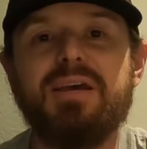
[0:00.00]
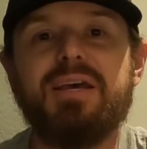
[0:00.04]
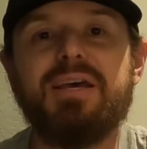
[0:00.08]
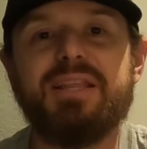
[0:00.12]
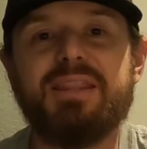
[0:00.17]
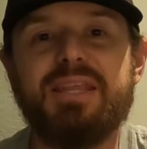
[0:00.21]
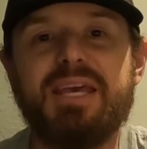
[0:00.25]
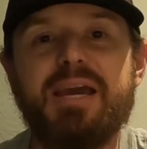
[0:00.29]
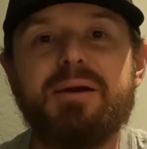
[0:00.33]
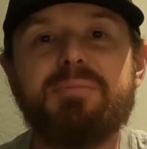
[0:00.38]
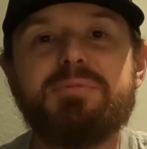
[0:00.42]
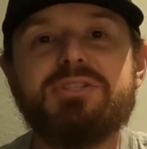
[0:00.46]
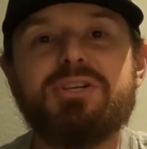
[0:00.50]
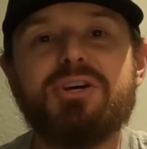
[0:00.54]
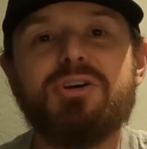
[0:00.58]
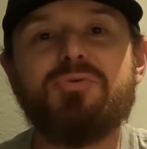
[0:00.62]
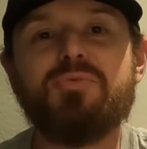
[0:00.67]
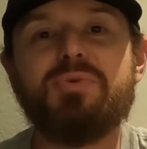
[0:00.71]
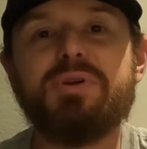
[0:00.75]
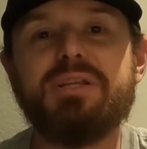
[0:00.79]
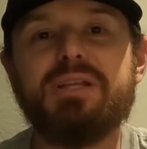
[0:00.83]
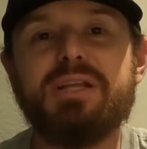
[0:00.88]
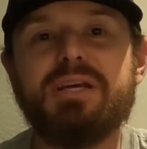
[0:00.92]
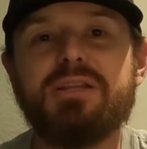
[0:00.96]
The
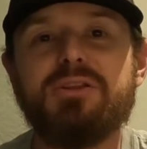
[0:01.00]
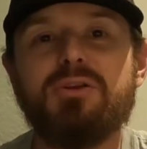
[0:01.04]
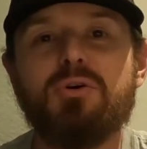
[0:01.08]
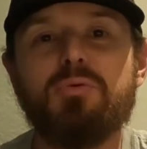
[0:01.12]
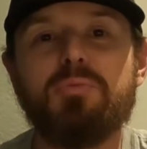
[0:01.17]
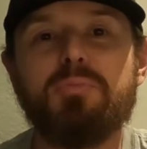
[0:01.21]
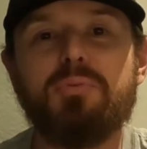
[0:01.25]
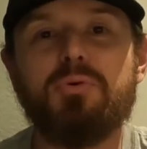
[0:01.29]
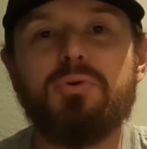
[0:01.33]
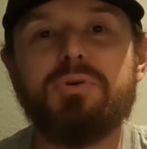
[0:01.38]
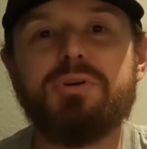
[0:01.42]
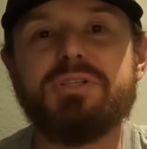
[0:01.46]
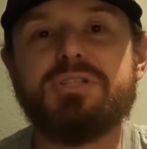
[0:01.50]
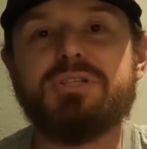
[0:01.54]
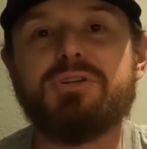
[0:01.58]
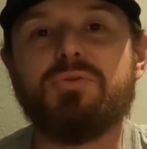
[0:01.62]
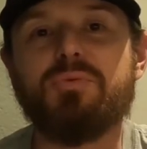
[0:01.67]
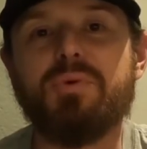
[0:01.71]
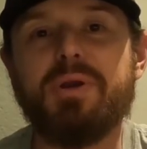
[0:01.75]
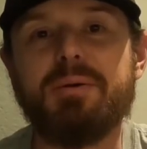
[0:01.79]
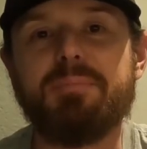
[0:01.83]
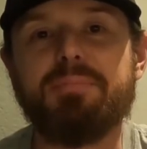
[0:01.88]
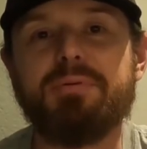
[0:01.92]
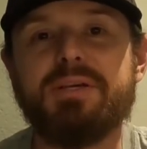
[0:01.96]
Amazon Relay Load Board is a
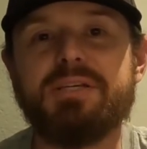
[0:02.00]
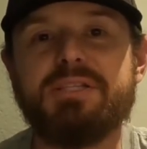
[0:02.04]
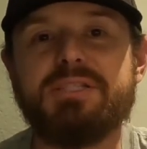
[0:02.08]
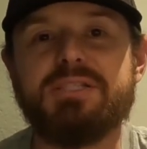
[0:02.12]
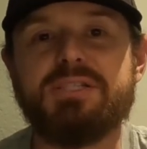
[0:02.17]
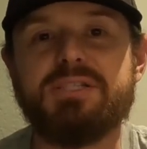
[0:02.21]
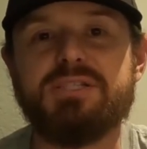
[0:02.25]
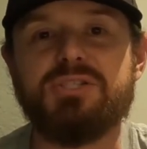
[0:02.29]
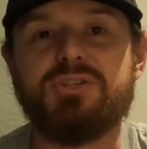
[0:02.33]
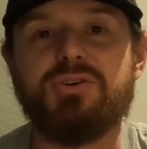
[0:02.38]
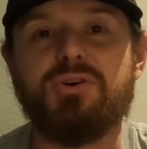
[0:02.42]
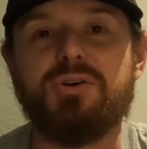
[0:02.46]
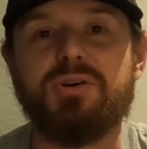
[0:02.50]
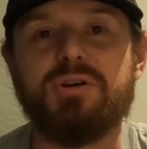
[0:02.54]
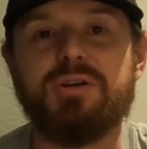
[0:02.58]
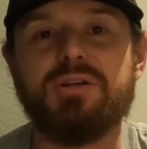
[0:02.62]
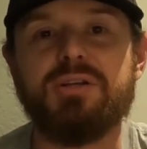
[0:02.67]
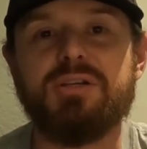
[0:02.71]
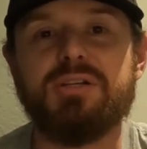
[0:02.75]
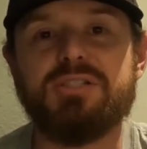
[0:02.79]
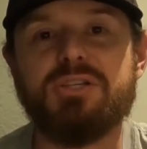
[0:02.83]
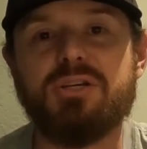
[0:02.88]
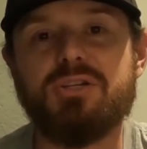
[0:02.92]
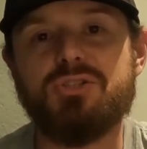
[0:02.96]
great place to
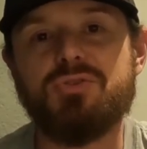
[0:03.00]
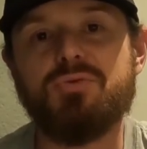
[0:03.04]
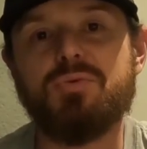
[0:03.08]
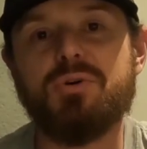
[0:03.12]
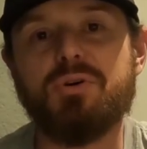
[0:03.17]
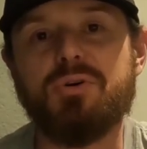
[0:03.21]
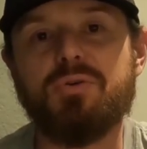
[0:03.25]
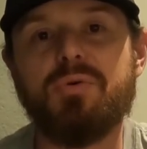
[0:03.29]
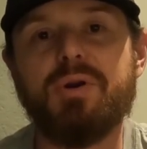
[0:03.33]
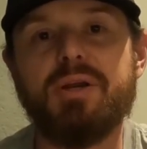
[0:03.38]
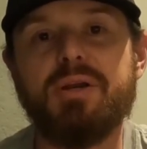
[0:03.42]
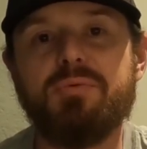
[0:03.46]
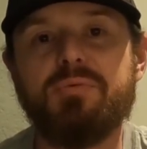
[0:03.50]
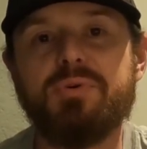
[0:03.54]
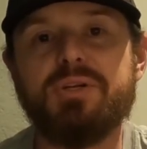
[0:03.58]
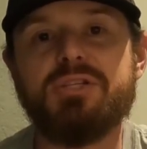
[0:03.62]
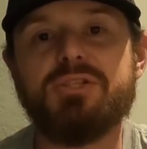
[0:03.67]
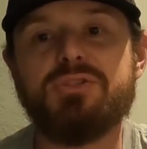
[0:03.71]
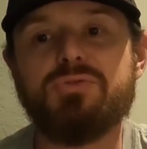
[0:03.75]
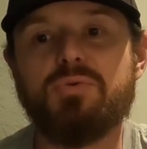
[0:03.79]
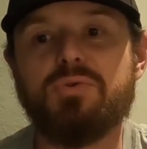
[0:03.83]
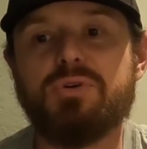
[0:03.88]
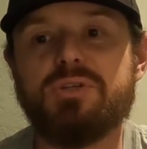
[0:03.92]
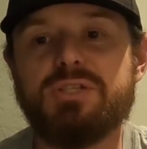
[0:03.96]
start. It's also a great
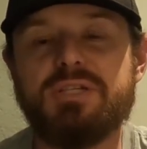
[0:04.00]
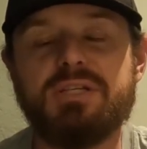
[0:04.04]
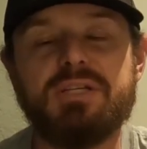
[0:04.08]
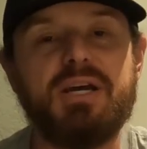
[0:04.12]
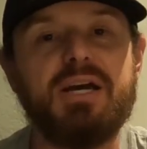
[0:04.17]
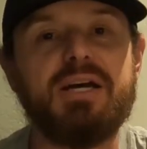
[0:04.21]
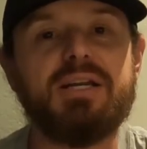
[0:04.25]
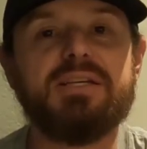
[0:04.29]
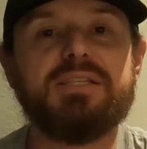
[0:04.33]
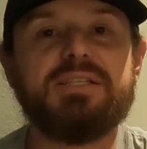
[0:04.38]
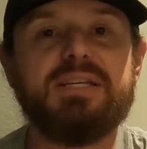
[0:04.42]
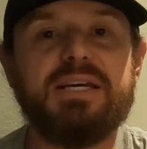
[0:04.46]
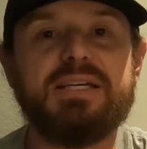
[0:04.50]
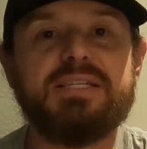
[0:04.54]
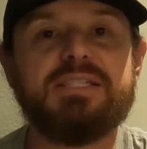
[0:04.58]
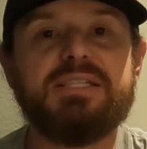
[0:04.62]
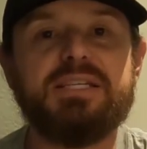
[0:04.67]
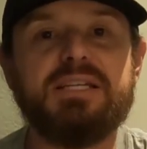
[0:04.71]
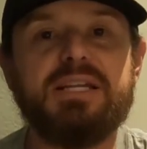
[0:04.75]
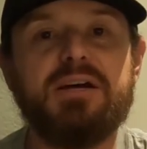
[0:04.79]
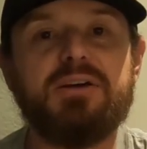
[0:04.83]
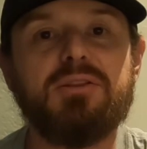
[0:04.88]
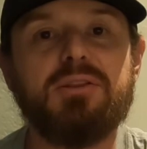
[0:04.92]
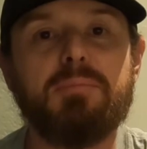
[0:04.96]
resource in kind of
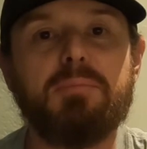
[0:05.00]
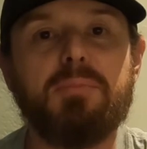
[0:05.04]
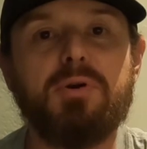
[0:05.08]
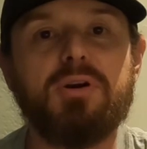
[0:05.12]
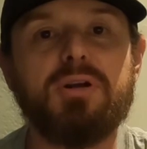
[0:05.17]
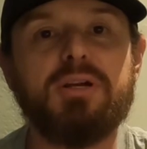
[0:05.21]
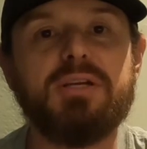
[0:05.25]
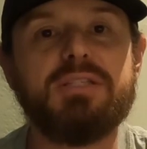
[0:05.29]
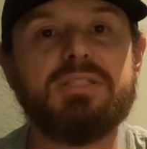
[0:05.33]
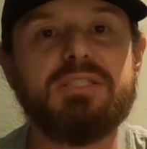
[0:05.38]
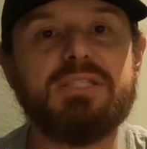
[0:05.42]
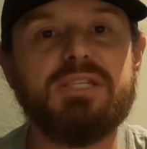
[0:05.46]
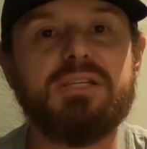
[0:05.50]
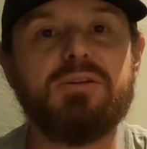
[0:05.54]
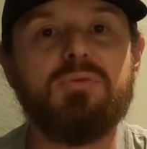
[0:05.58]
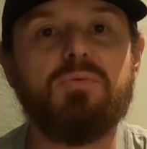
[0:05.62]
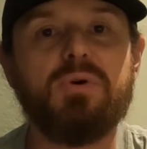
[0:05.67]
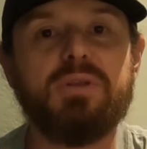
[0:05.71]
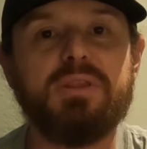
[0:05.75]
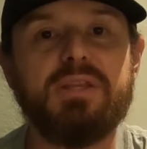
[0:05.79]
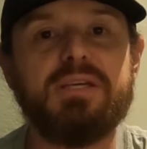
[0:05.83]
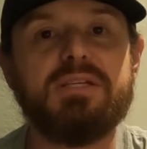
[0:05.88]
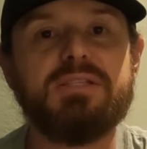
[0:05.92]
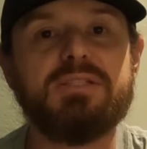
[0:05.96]
testing out the market and seeing
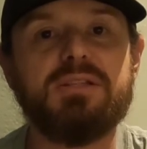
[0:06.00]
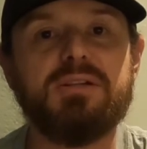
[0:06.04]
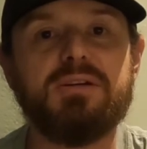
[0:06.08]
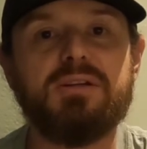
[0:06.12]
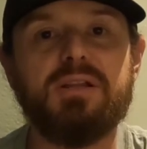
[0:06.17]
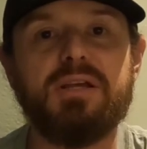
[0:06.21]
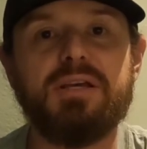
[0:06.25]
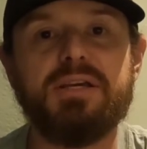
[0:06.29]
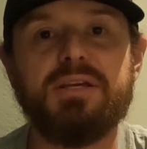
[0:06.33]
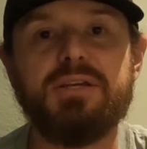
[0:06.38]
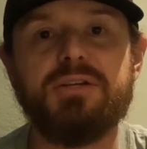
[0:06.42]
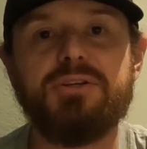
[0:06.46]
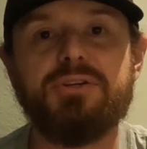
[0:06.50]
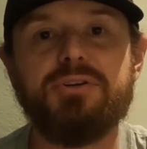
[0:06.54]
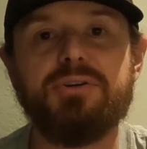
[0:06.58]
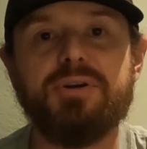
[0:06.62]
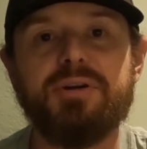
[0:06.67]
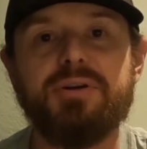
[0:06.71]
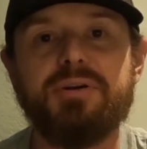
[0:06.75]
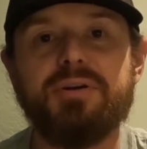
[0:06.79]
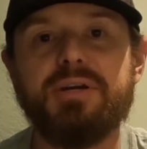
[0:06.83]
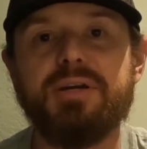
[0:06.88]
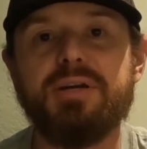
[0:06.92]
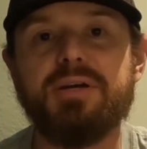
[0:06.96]
what things look like in your
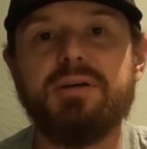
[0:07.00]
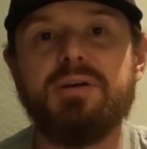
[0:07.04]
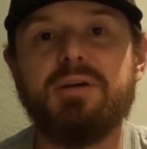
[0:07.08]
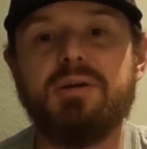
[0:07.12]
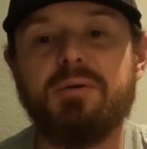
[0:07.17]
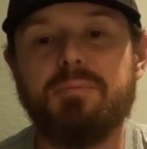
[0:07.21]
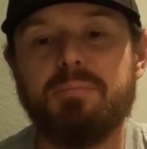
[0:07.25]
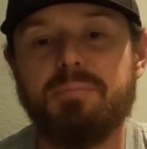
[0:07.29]
area.